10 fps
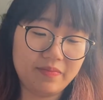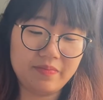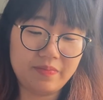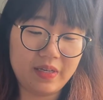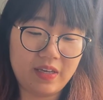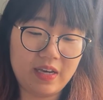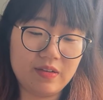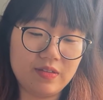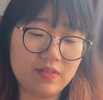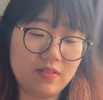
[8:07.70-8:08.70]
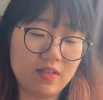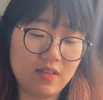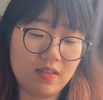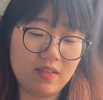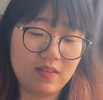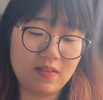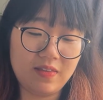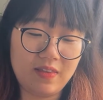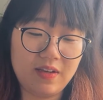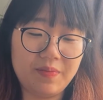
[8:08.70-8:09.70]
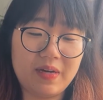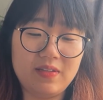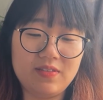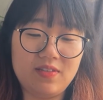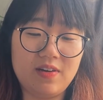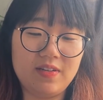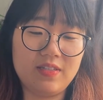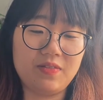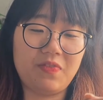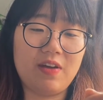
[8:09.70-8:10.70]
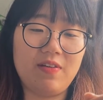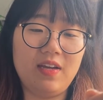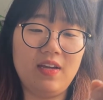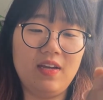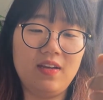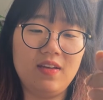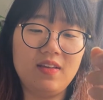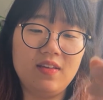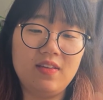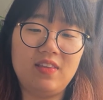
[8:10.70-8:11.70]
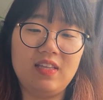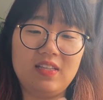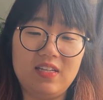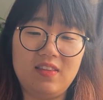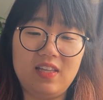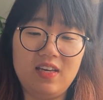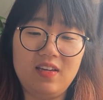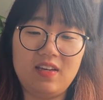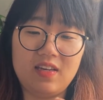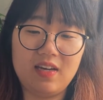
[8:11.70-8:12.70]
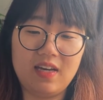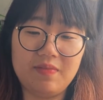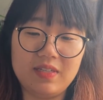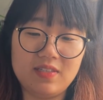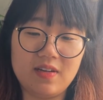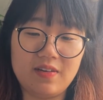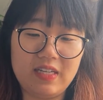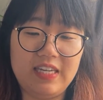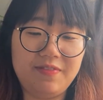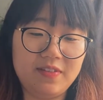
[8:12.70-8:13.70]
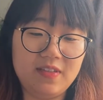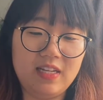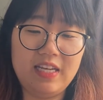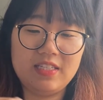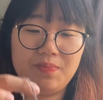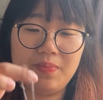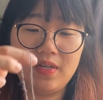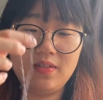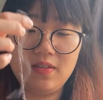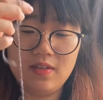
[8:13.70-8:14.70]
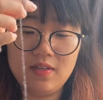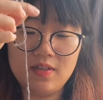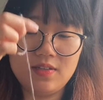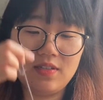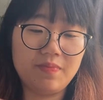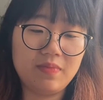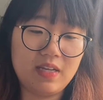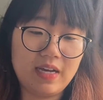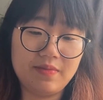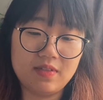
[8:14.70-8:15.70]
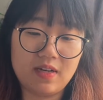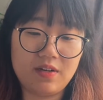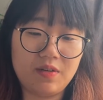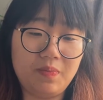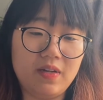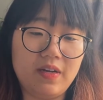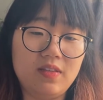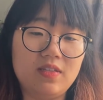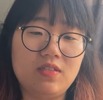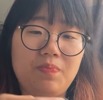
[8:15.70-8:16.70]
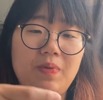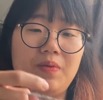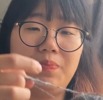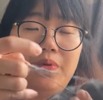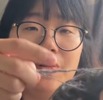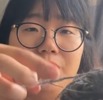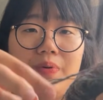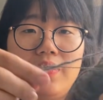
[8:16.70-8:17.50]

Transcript: because the thing about this yarn is very thin and thick. It's not evenly spun. Sometimes there could be like this big blob.